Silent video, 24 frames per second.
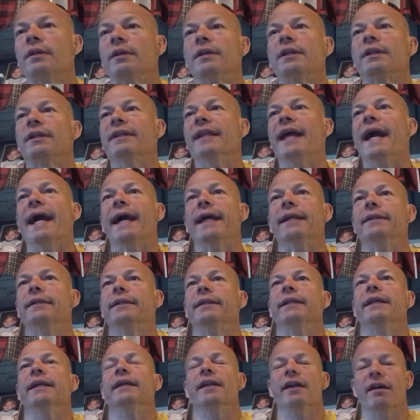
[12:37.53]
That
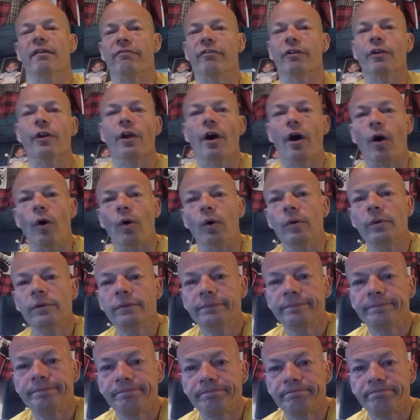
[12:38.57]
you never know
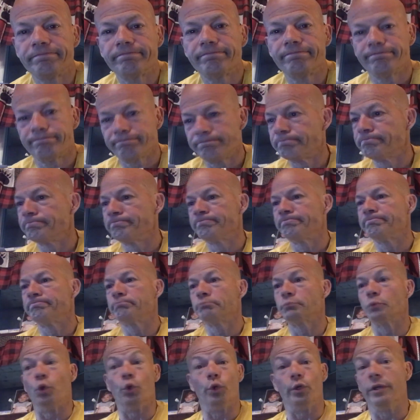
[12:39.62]

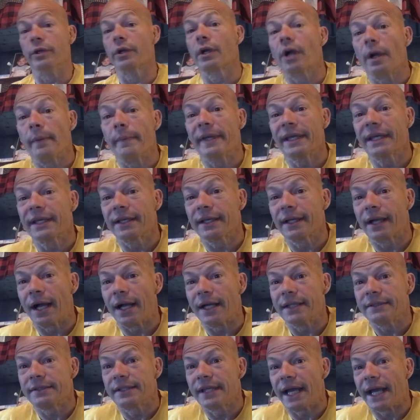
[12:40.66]
who you're coming in
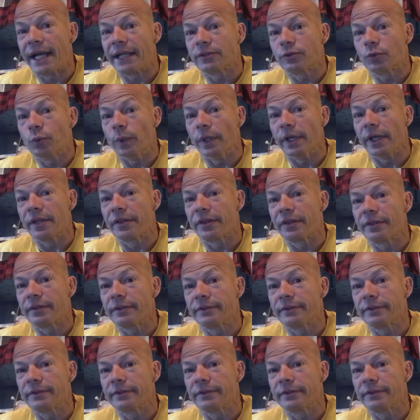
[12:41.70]
contact with.